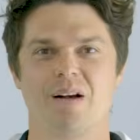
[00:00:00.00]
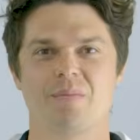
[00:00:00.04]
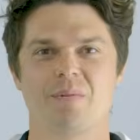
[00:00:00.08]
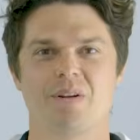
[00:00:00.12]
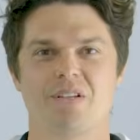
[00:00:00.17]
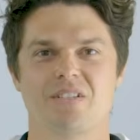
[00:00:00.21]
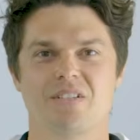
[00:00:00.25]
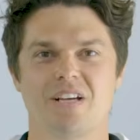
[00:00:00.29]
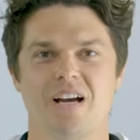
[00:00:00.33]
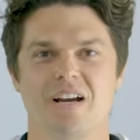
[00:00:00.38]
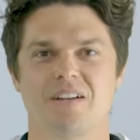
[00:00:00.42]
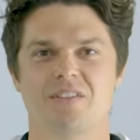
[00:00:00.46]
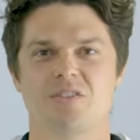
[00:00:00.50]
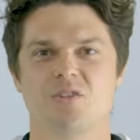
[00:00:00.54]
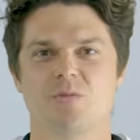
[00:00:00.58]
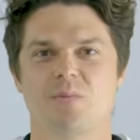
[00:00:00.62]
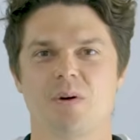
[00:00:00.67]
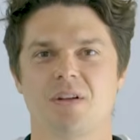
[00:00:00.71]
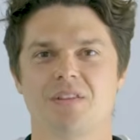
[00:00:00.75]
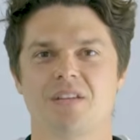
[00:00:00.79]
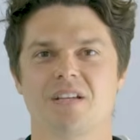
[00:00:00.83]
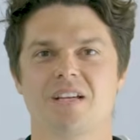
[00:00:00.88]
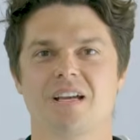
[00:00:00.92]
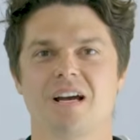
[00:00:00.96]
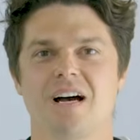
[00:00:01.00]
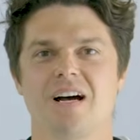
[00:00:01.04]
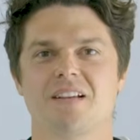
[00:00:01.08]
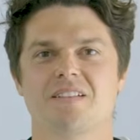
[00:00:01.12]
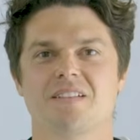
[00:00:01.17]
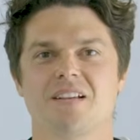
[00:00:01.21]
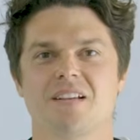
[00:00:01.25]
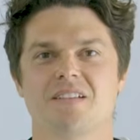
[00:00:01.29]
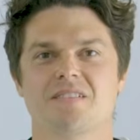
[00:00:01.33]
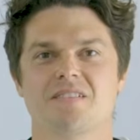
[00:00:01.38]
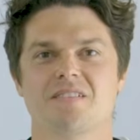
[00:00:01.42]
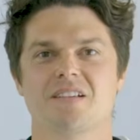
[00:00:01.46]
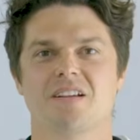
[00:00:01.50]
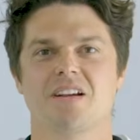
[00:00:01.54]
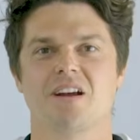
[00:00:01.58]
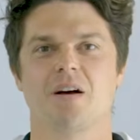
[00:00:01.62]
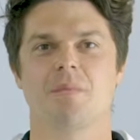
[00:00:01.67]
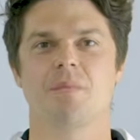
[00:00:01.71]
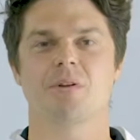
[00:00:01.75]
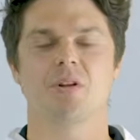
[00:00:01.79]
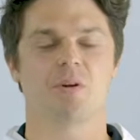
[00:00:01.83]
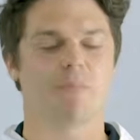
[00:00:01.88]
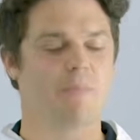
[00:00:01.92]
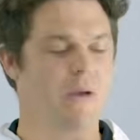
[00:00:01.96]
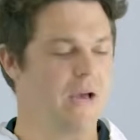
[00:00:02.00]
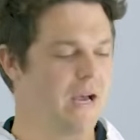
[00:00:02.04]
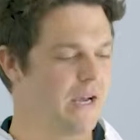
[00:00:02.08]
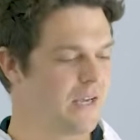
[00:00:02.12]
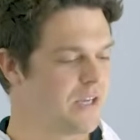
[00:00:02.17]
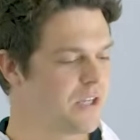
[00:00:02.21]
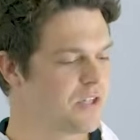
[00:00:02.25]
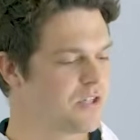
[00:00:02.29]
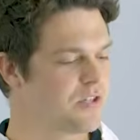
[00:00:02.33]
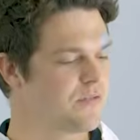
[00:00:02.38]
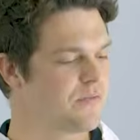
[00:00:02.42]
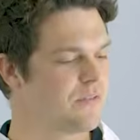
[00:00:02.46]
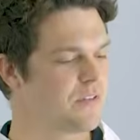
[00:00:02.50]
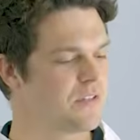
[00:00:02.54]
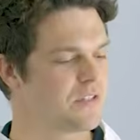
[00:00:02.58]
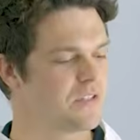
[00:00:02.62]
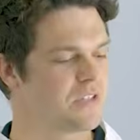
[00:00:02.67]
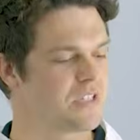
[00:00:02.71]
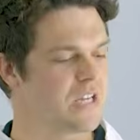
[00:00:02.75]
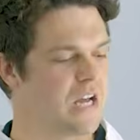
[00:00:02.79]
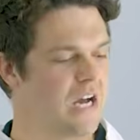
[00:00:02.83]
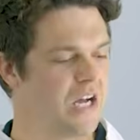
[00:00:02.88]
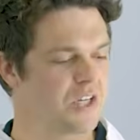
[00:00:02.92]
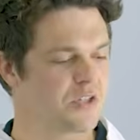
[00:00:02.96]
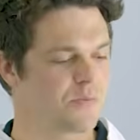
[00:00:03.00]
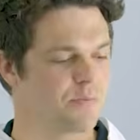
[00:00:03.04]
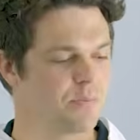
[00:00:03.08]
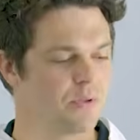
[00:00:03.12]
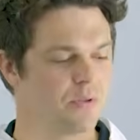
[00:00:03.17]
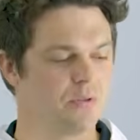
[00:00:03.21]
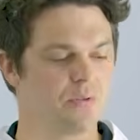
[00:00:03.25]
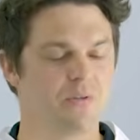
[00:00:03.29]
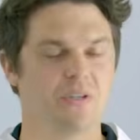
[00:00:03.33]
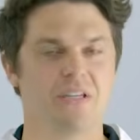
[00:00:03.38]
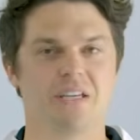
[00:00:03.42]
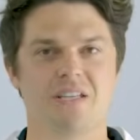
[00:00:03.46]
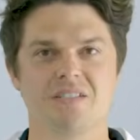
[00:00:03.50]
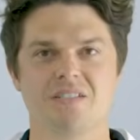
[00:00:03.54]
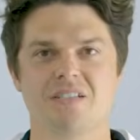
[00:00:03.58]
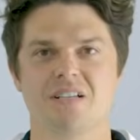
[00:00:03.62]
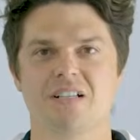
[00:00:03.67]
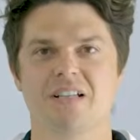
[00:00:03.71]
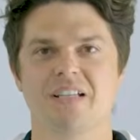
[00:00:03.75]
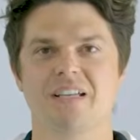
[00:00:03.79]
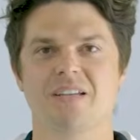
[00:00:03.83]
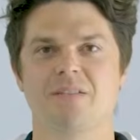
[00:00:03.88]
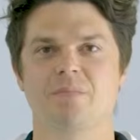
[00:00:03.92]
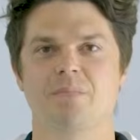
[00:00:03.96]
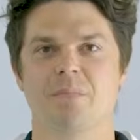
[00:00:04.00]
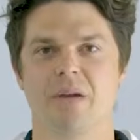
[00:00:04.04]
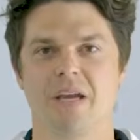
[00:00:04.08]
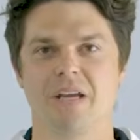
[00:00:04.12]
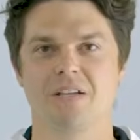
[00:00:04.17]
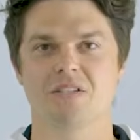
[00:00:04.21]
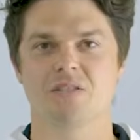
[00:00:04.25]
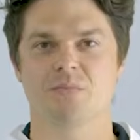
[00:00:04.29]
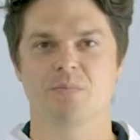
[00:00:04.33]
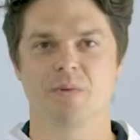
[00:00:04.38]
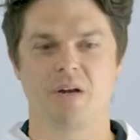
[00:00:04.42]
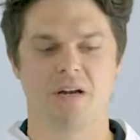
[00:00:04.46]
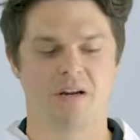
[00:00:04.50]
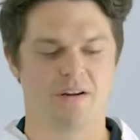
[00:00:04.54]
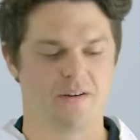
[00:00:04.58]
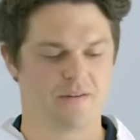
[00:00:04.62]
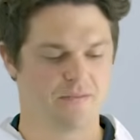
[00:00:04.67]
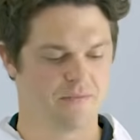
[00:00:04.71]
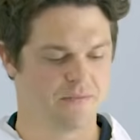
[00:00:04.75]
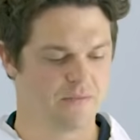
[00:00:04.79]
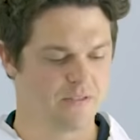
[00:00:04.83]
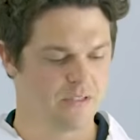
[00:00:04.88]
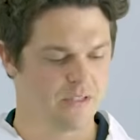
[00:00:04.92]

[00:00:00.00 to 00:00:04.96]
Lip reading: I'm going to talk to you about the contents that come in your package for the ScotchBlue Easy Clean paint sprayer.